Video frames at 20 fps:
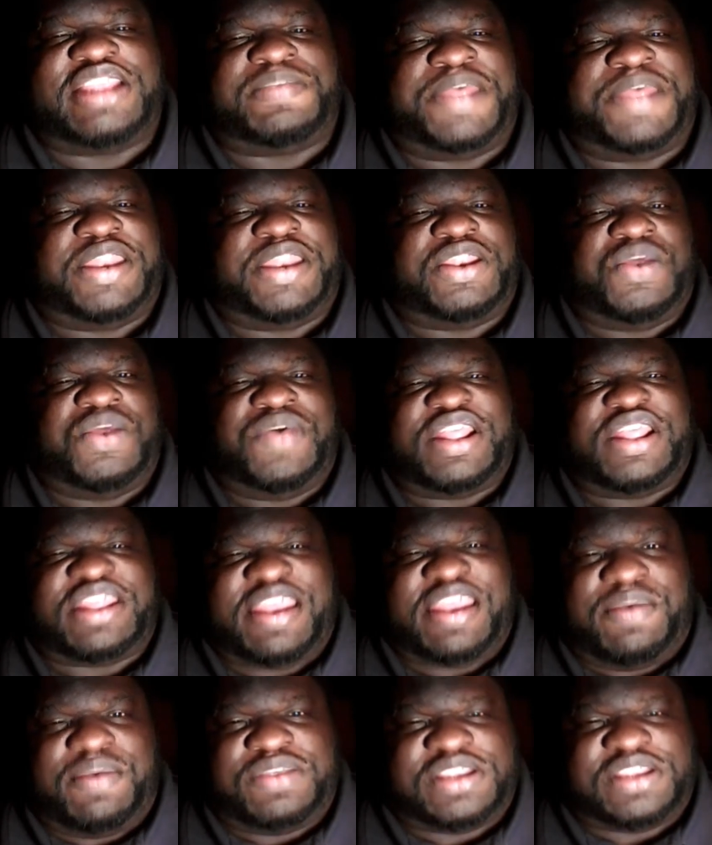been doing
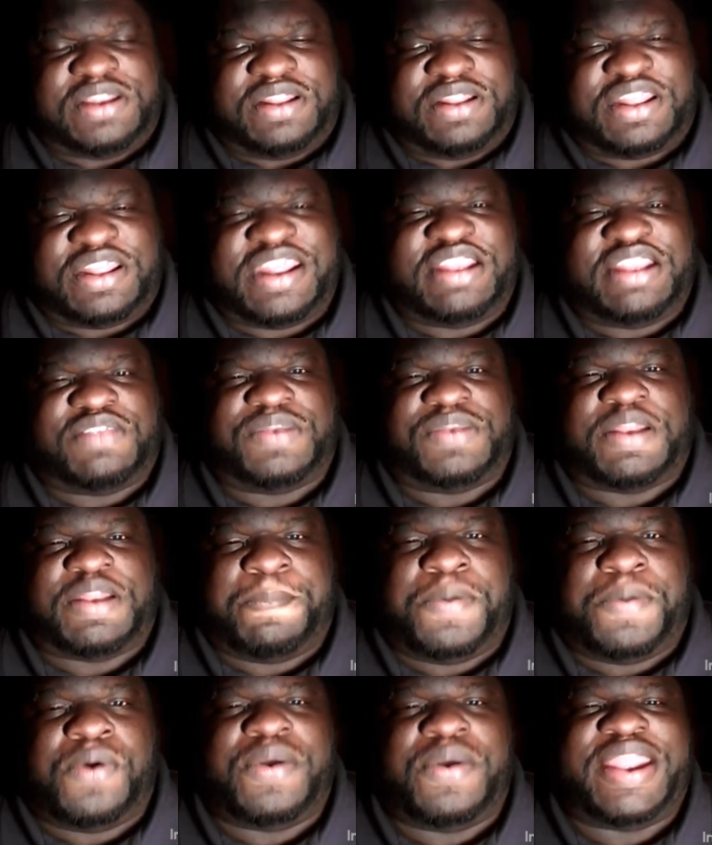things with the
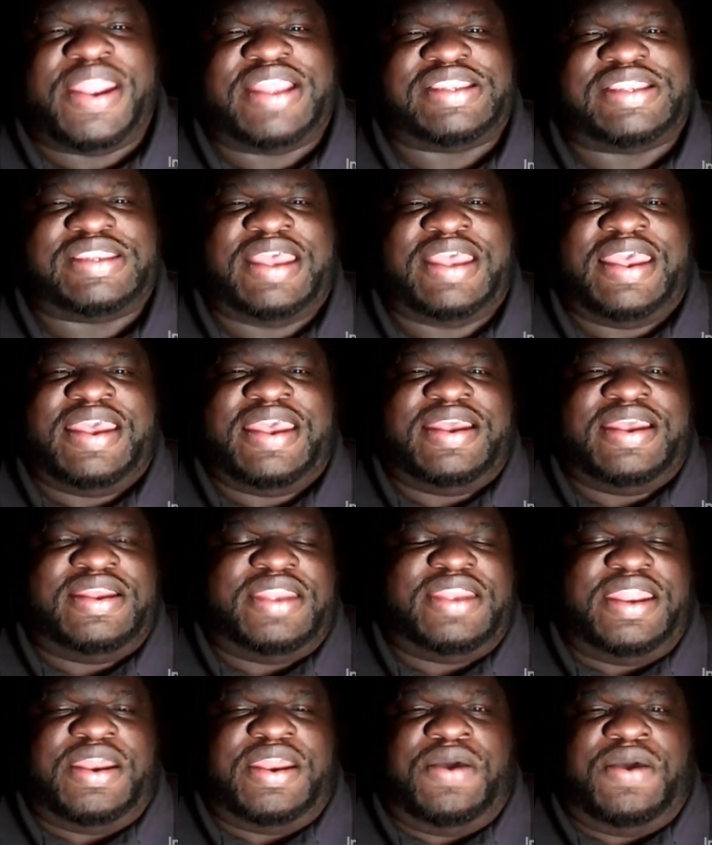boys,
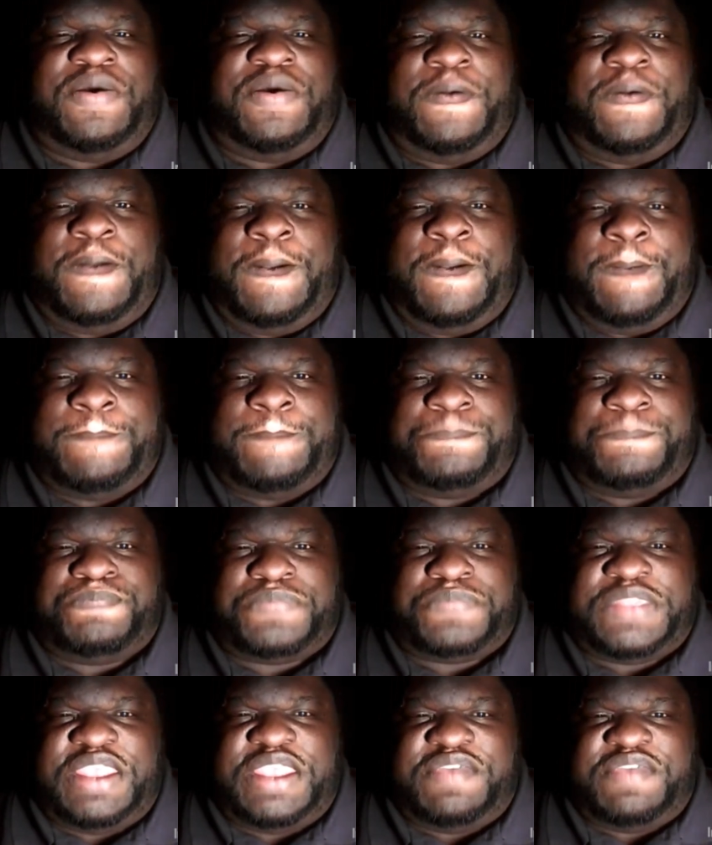you know,
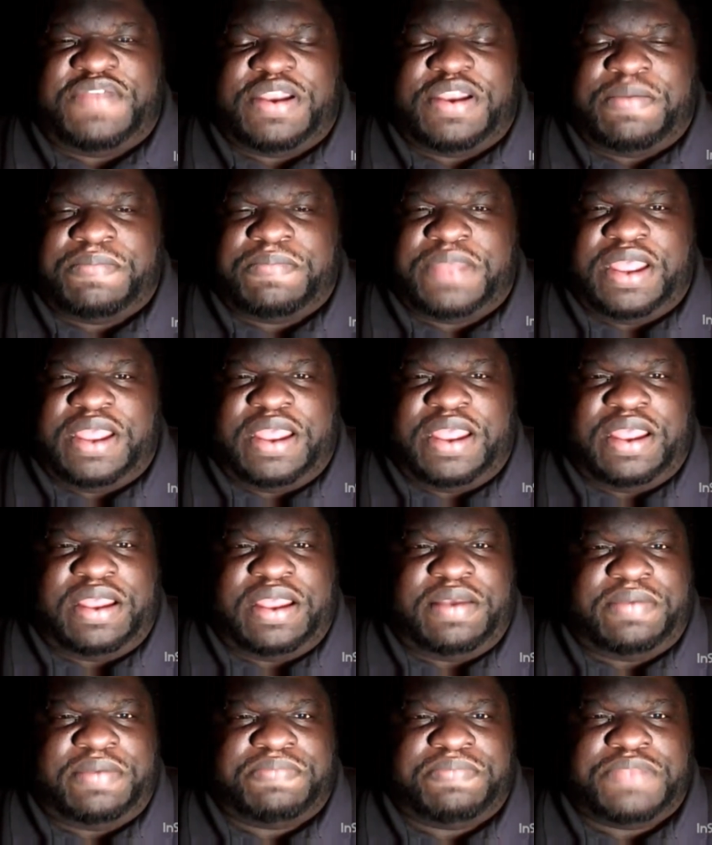giving them
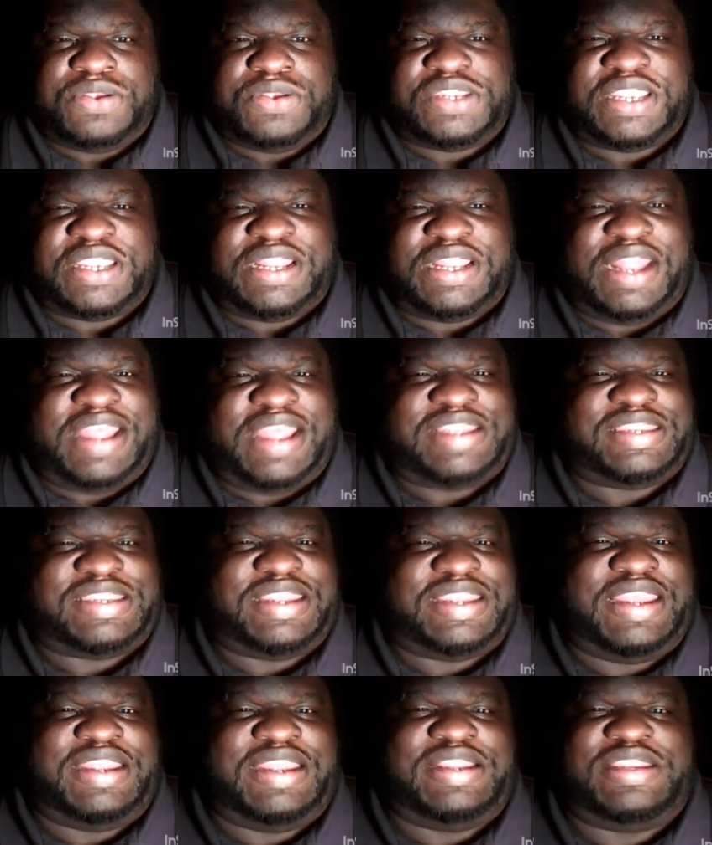music
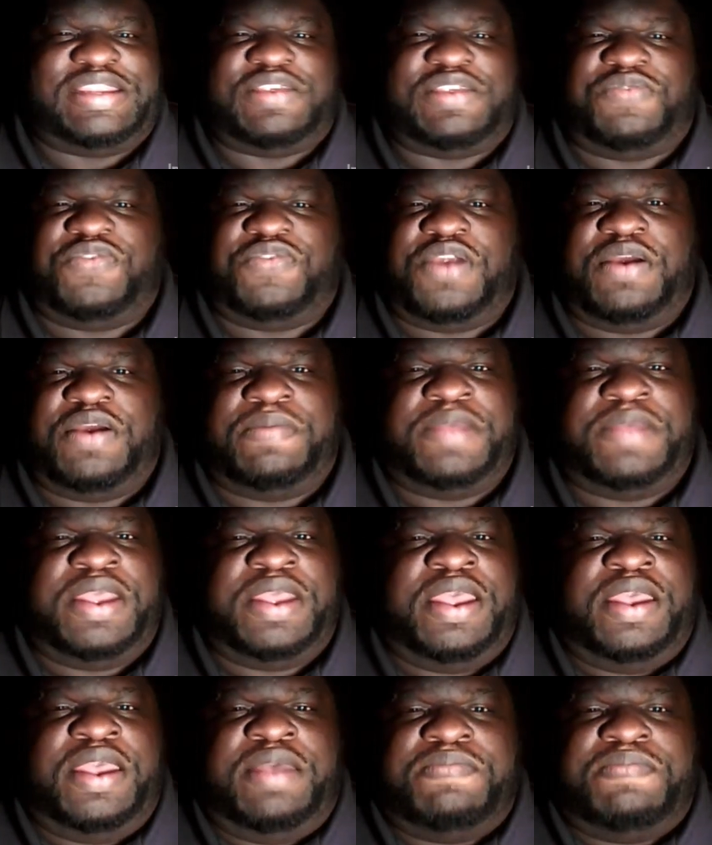lessons, from
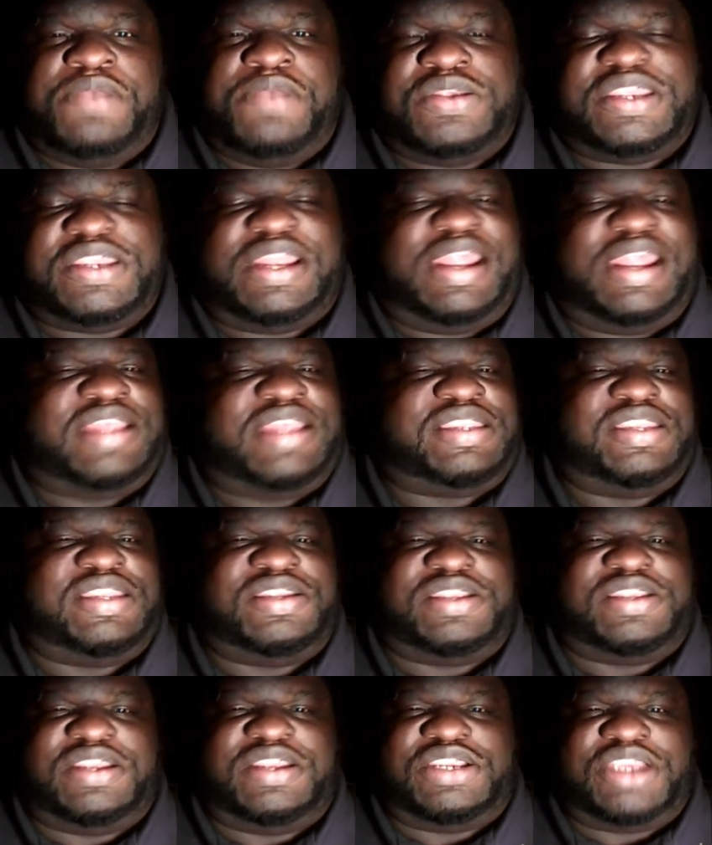music
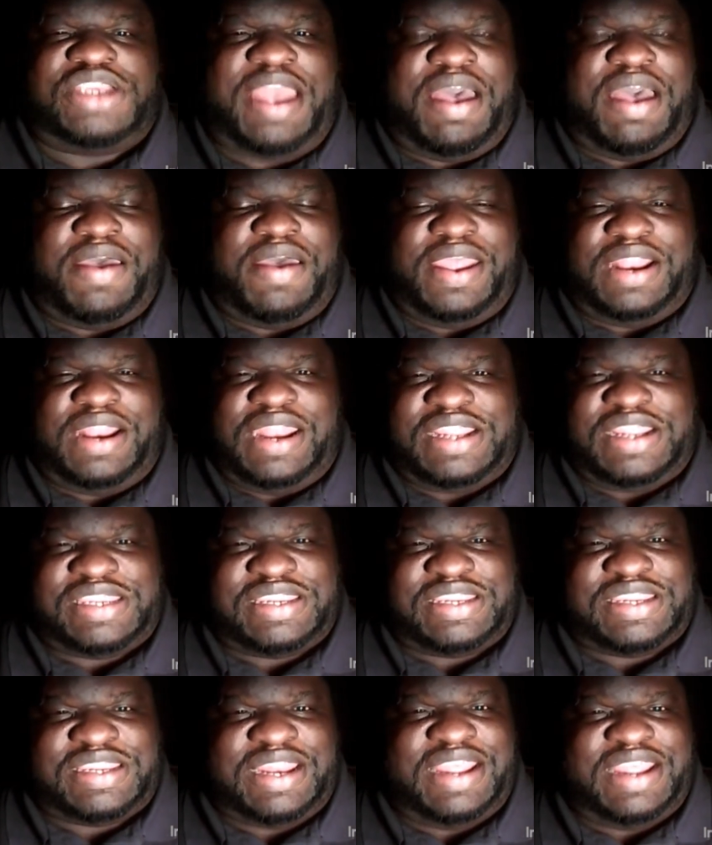lessons to child
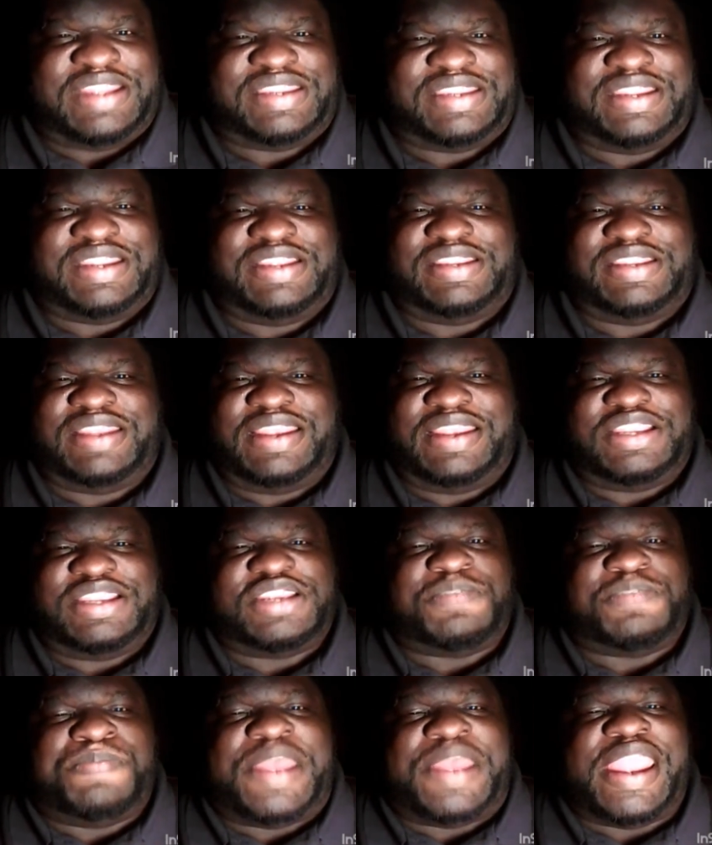adolescence lessons, and
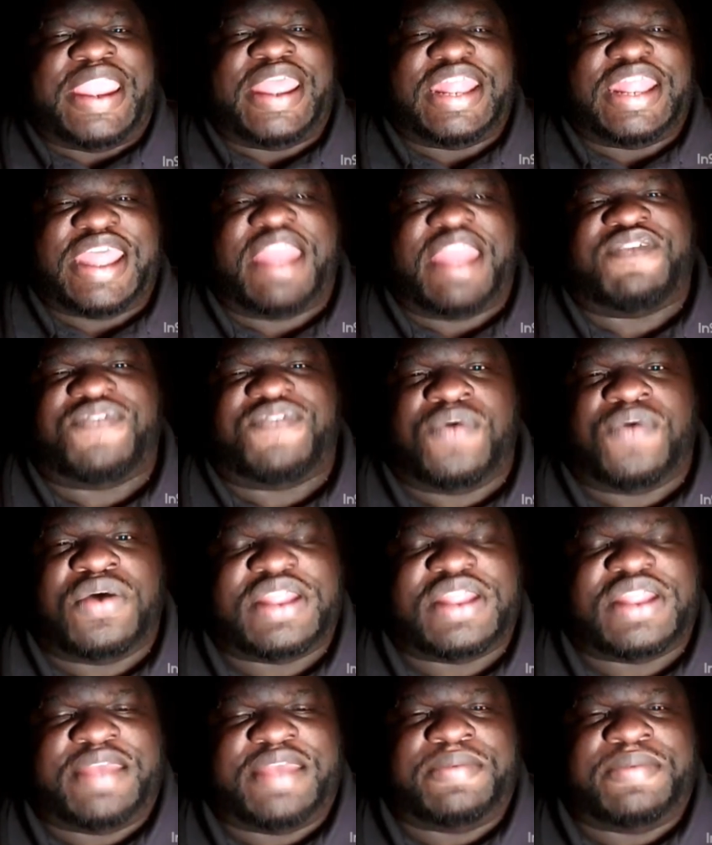just being there for
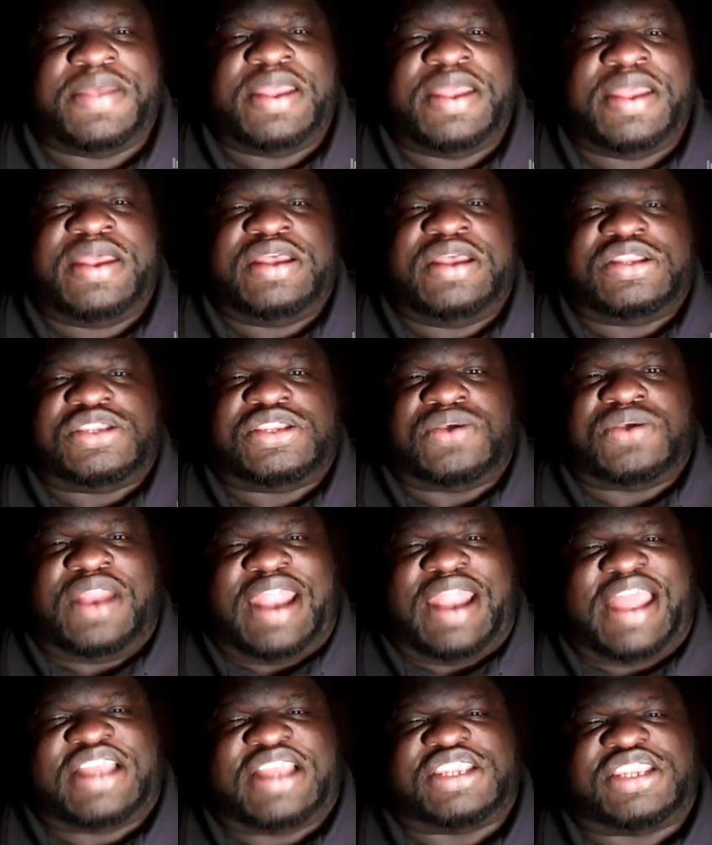them, sort of
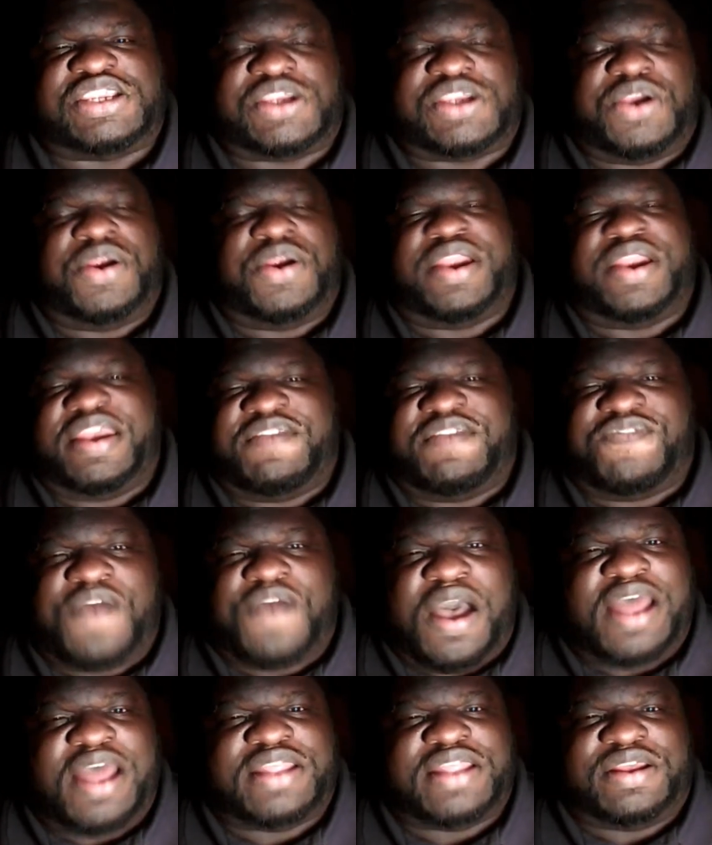like a surrogate
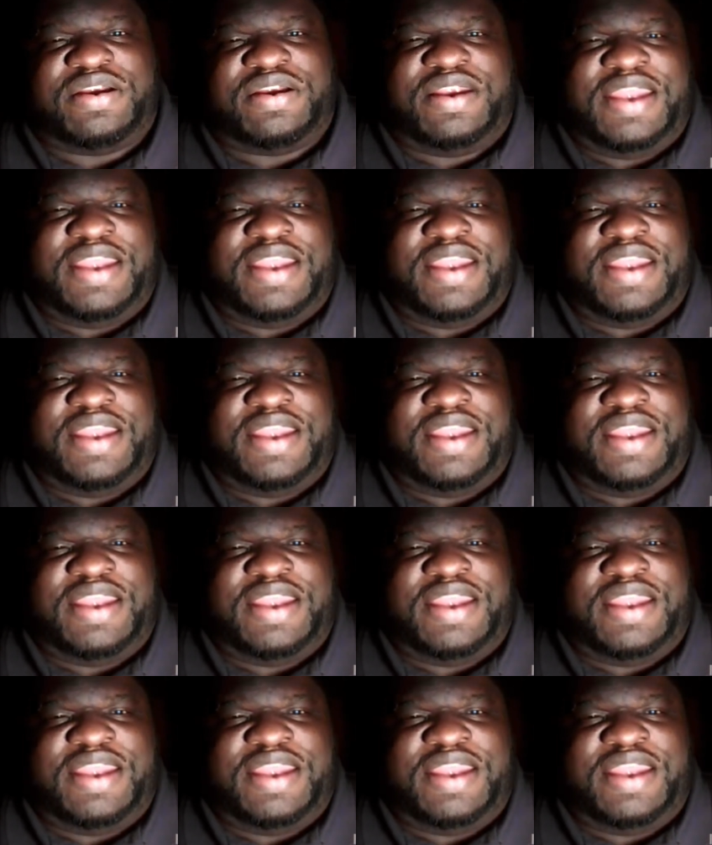father